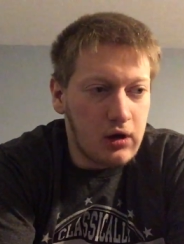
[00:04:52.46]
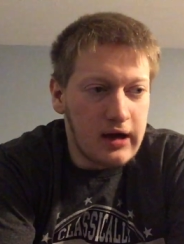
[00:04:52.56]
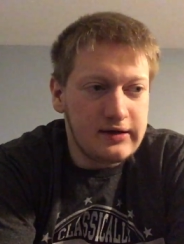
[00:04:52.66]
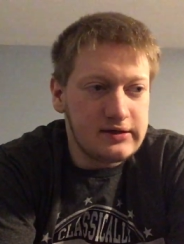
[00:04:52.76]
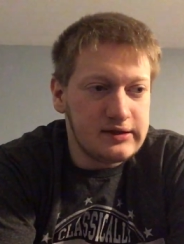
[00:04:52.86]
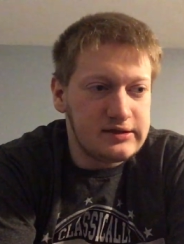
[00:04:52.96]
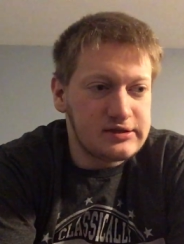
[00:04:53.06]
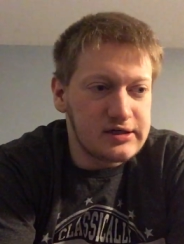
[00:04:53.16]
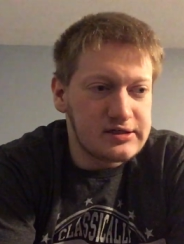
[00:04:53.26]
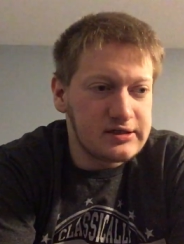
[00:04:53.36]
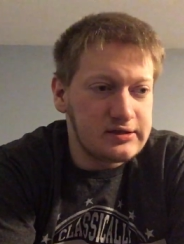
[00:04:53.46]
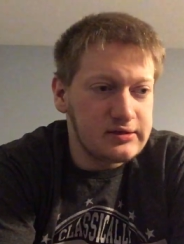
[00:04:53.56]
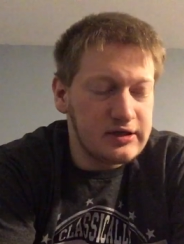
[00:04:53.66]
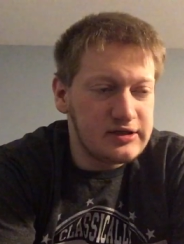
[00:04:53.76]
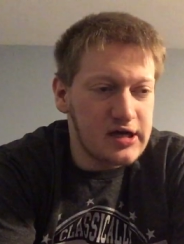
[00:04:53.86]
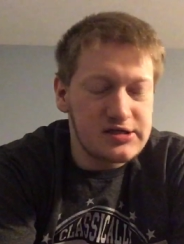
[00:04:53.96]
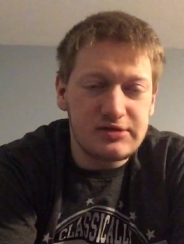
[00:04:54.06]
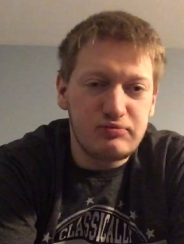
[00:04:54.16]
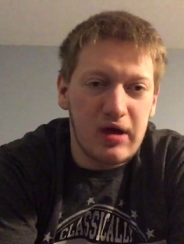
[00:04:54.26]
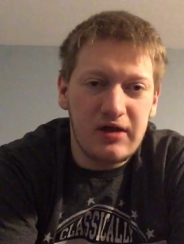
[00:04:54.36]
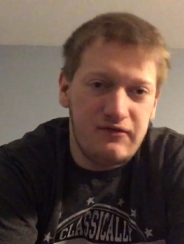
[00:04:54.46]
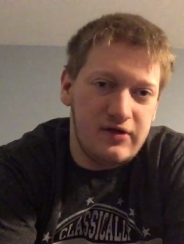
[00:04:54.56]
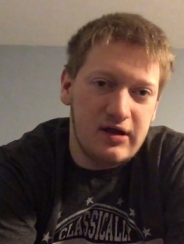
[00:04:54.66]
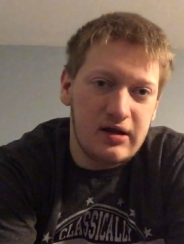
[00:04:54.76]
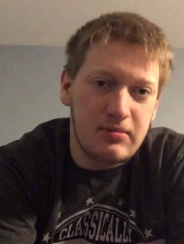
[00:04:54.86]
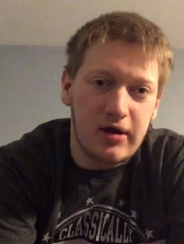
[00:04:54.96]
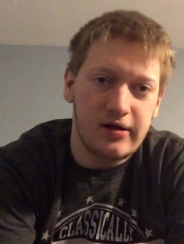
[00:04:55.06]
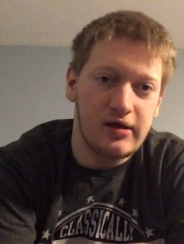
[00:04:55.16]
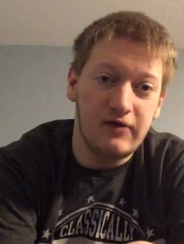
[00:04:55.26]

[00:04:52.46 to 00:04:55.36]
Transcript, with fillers: I it doesn't it doesn't benefit anybody.